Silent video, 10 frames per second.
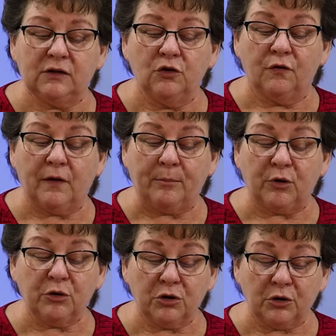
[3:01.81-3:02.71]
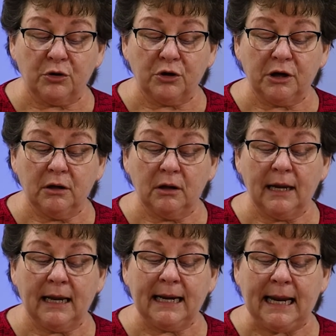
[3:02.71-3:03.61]
November 3rd
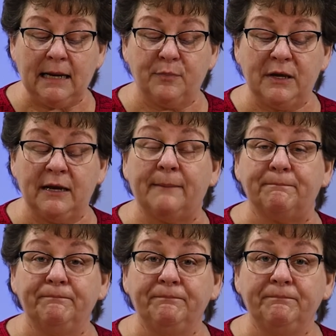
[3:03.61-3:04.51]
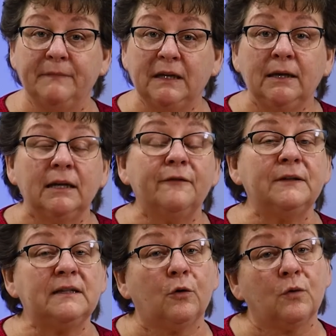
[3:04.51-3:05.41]
at 8 p.m. If
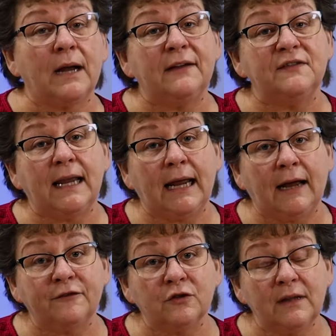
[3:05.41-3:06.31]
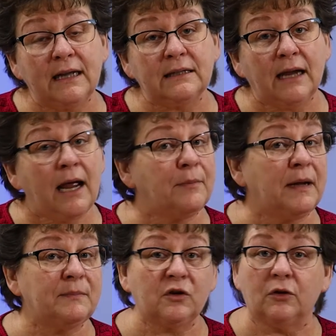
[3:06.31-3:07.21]
it arrives after that time,
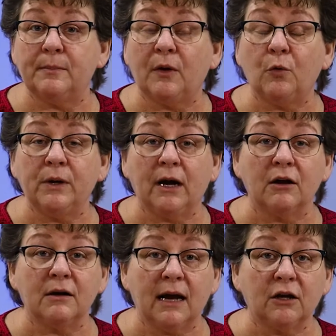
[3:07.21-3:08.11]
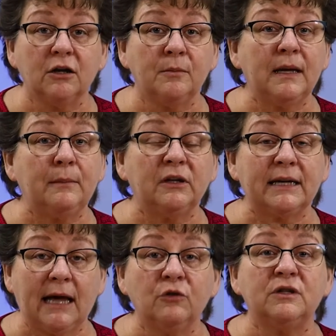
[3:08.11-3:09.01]
I'm sorry, but we are not going to be able to
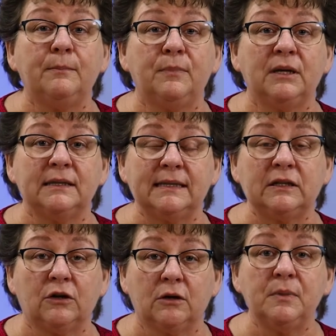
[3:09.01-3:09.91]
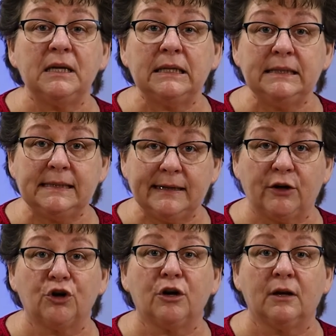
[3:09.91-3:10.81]
count it because it's going to be
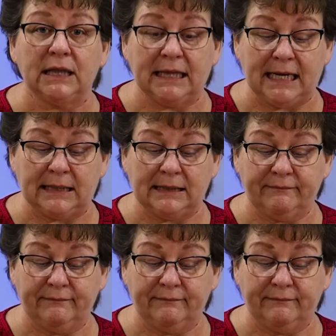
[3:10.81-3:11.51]
considered late.